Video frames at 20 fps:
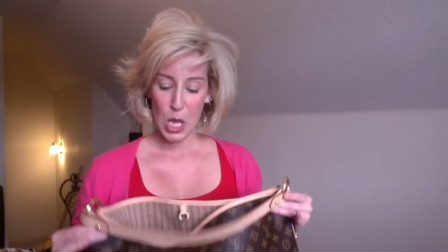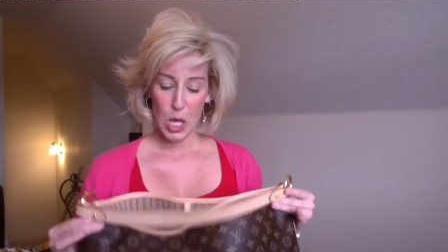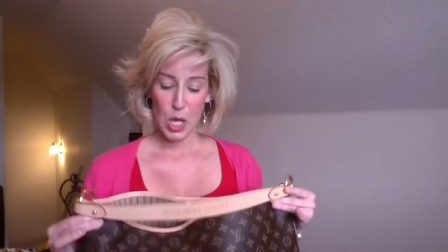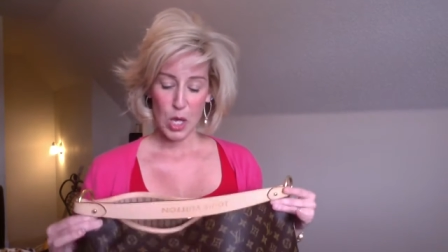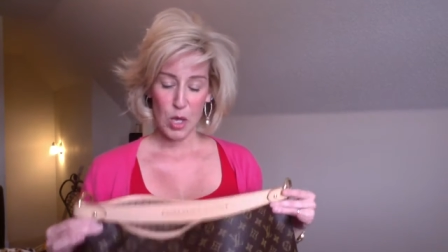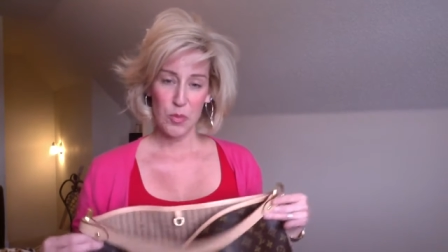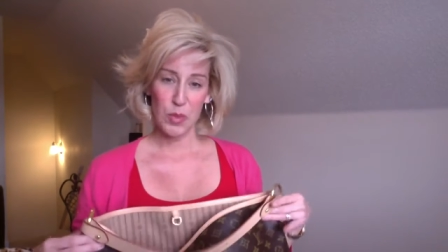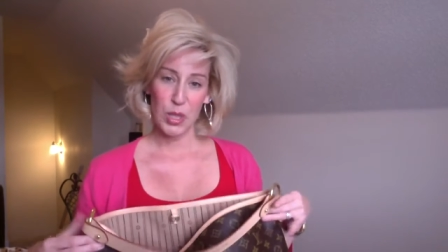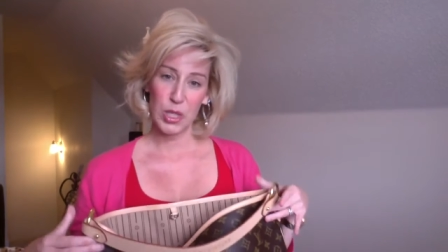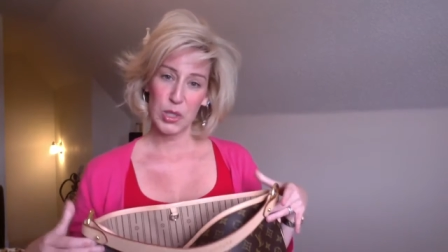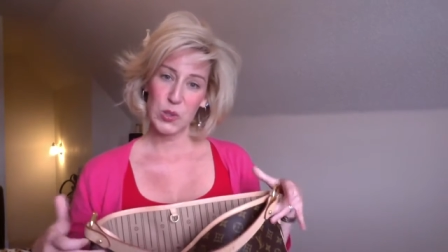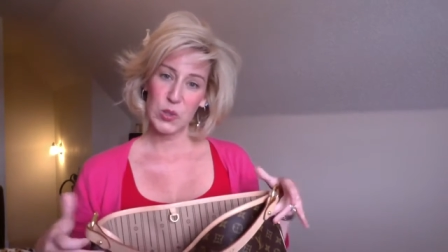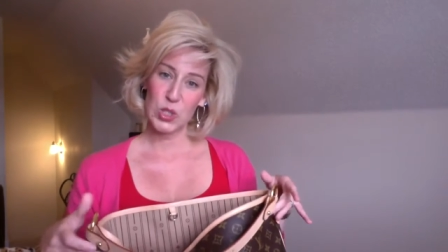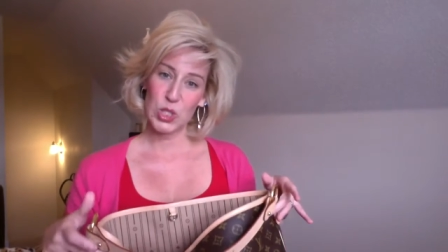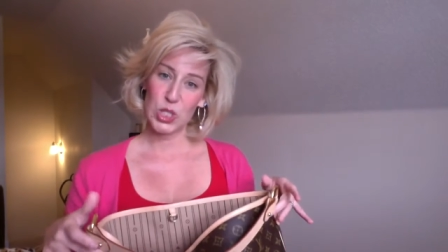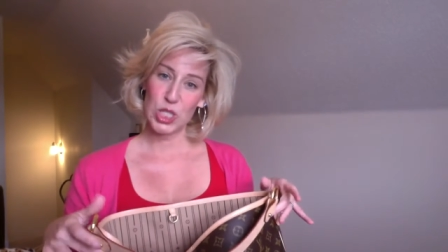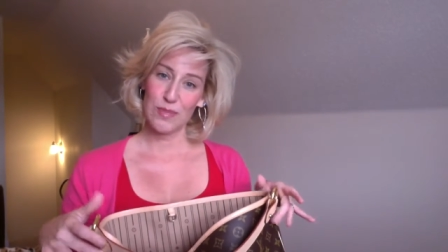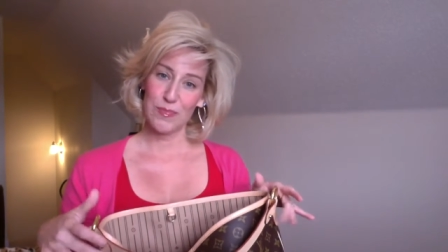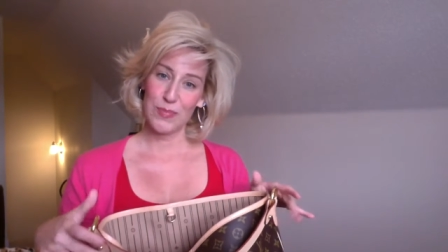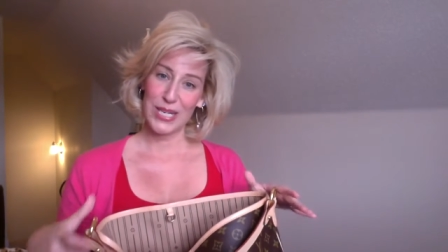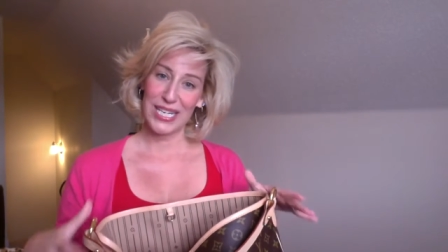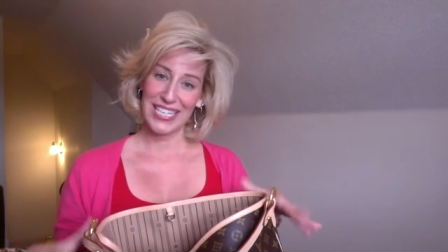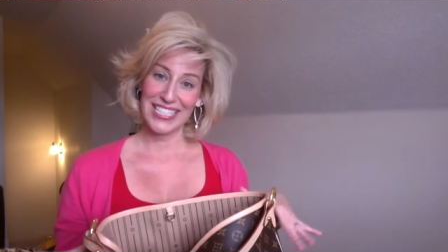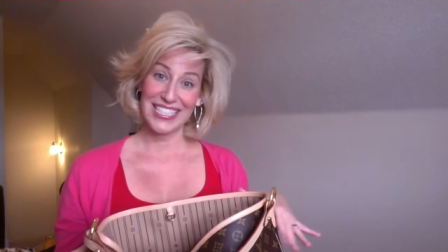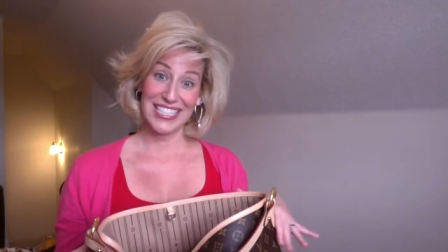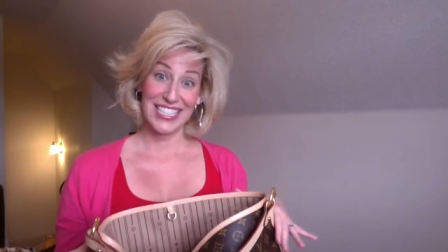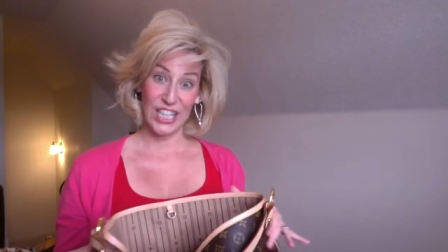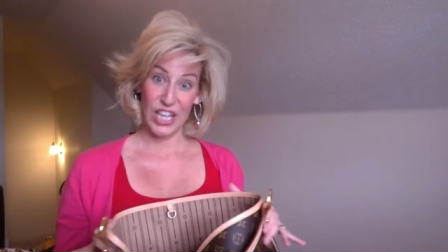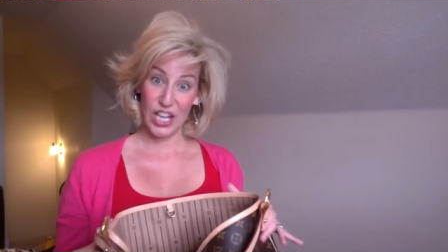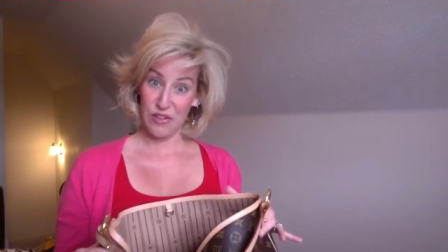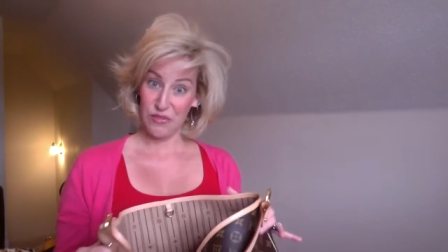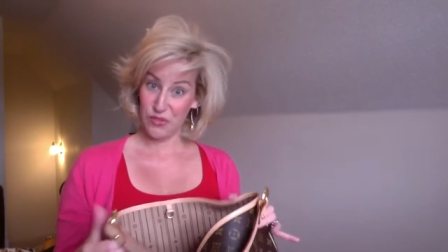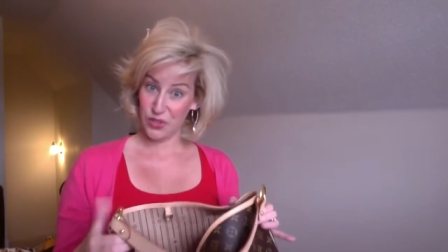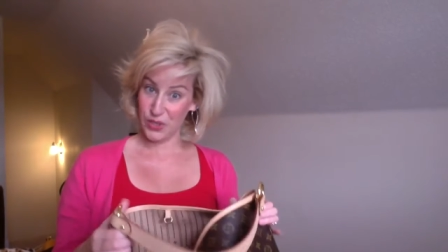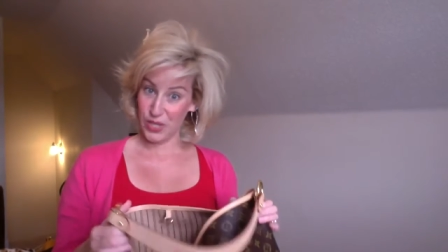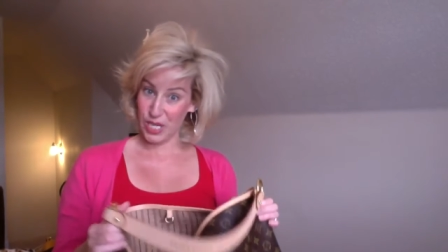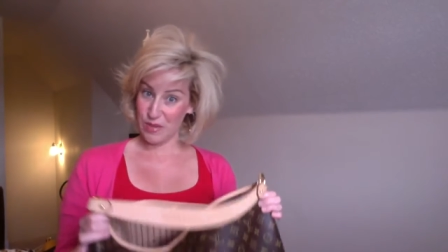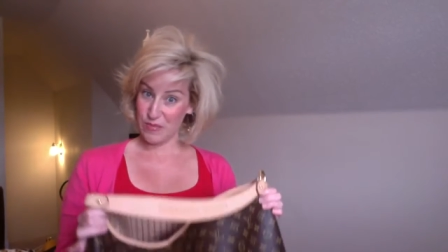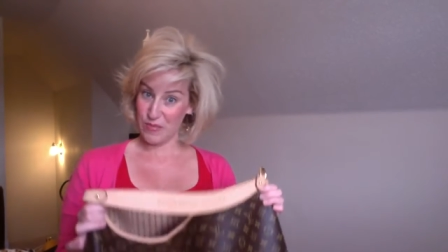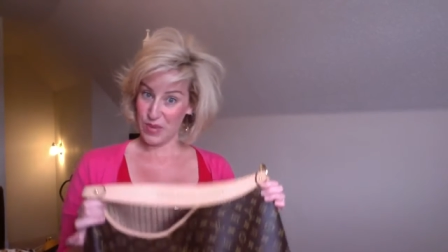about my
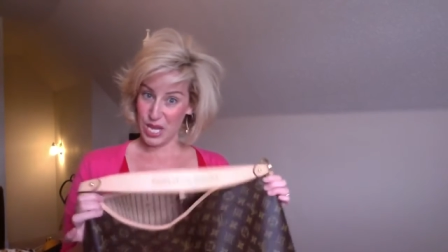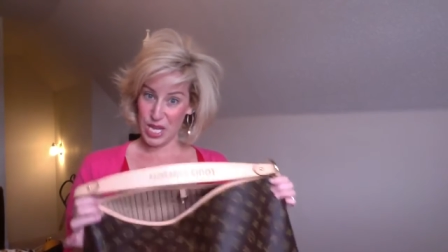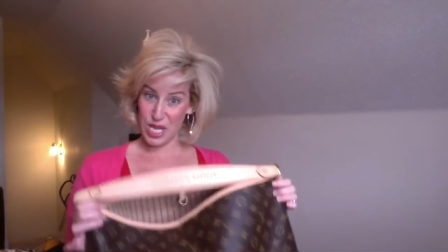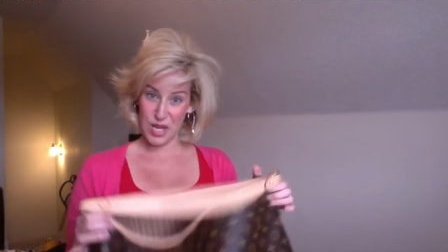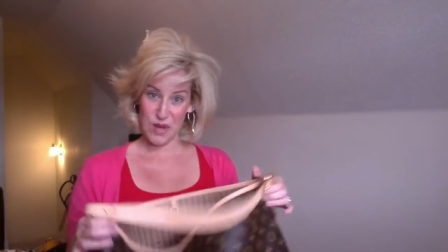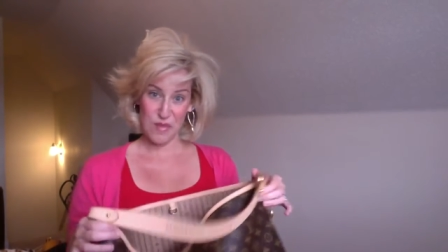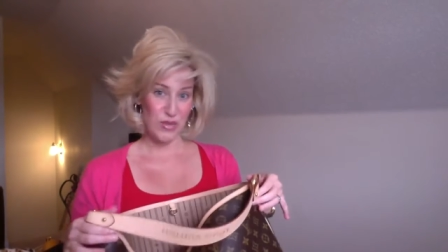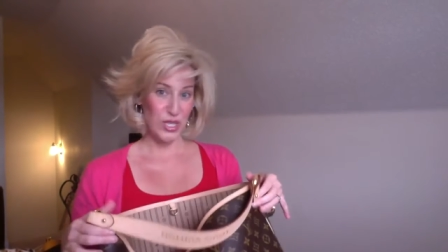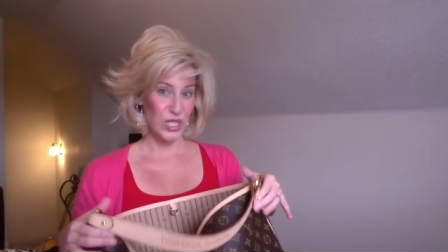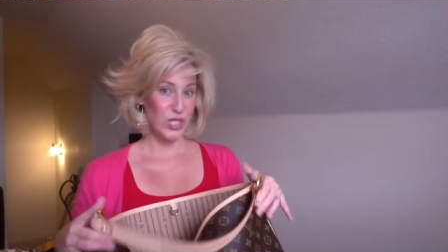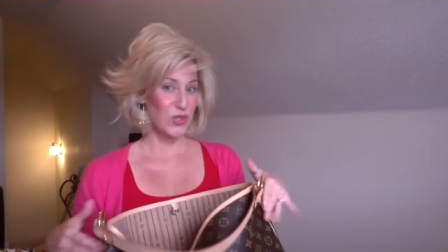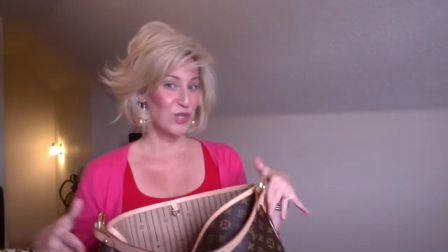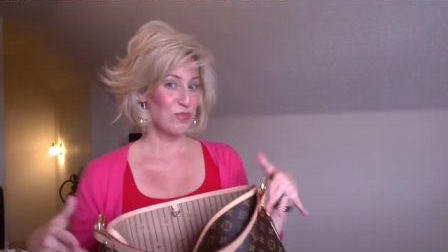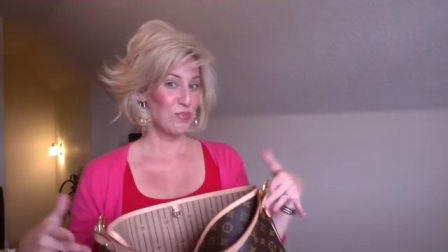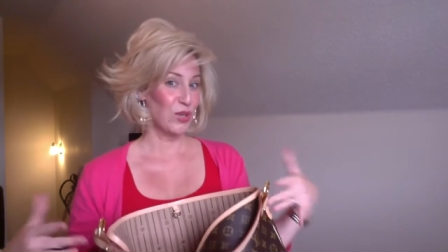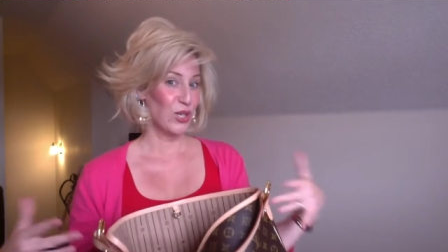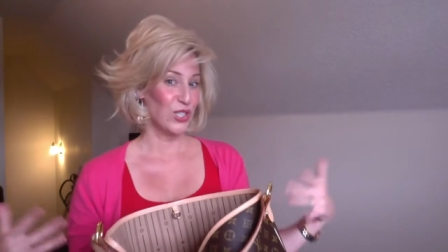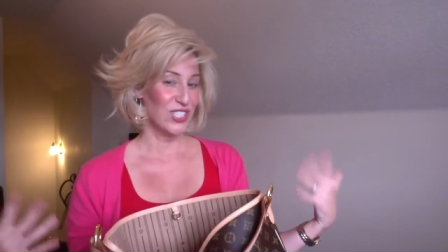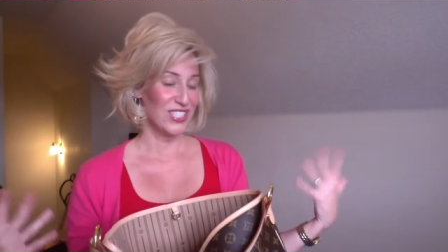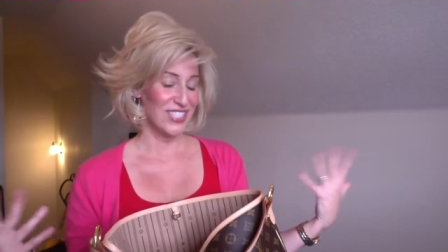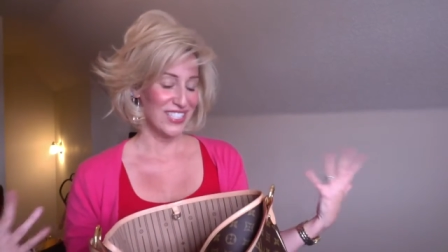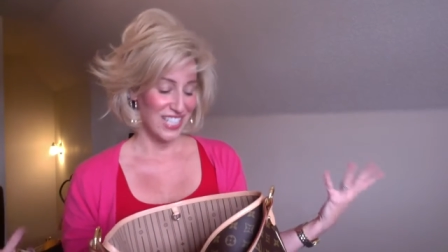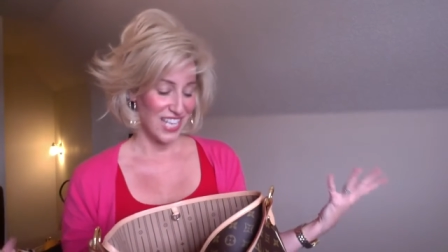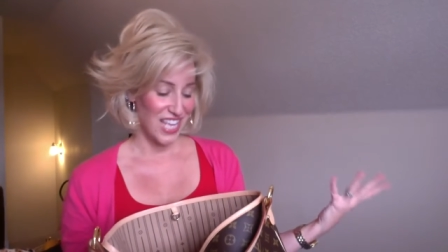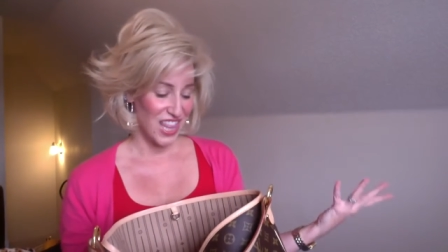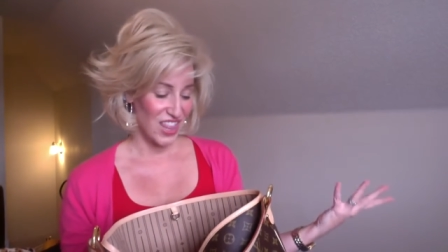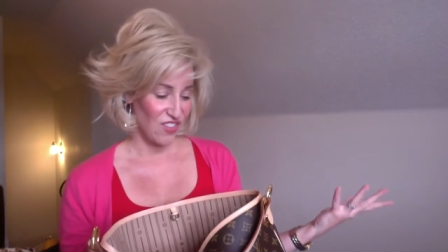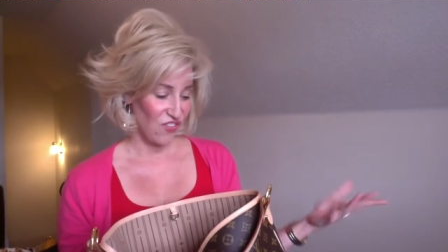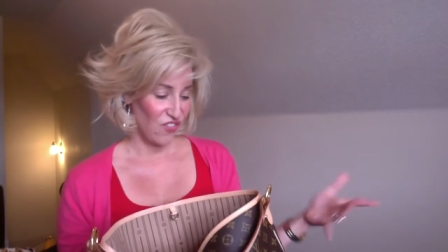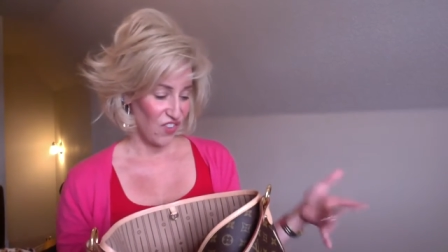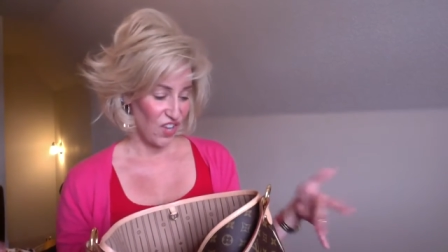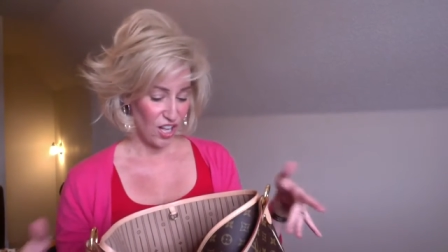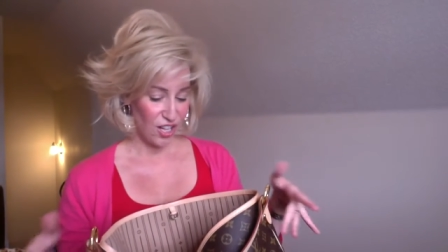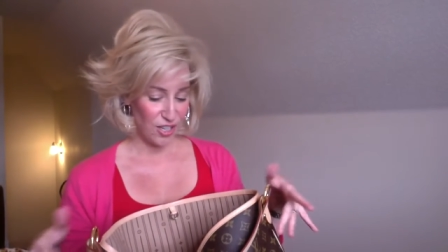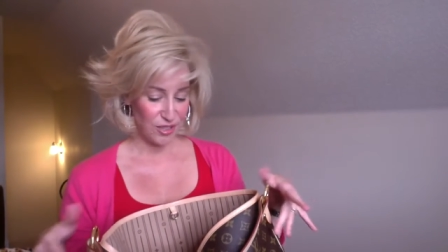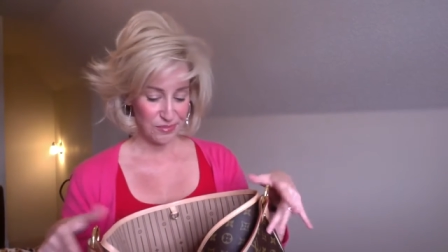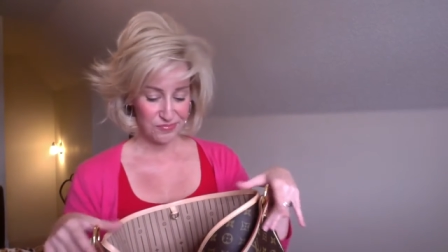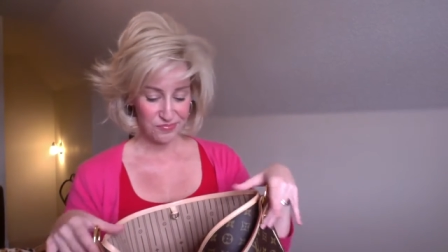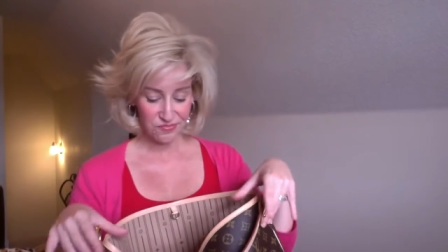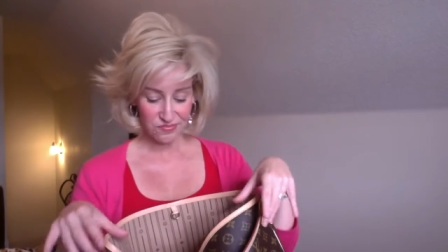delightful MM, which was purchased in the
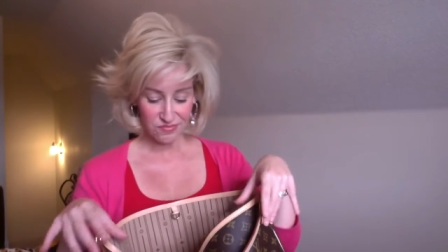fall.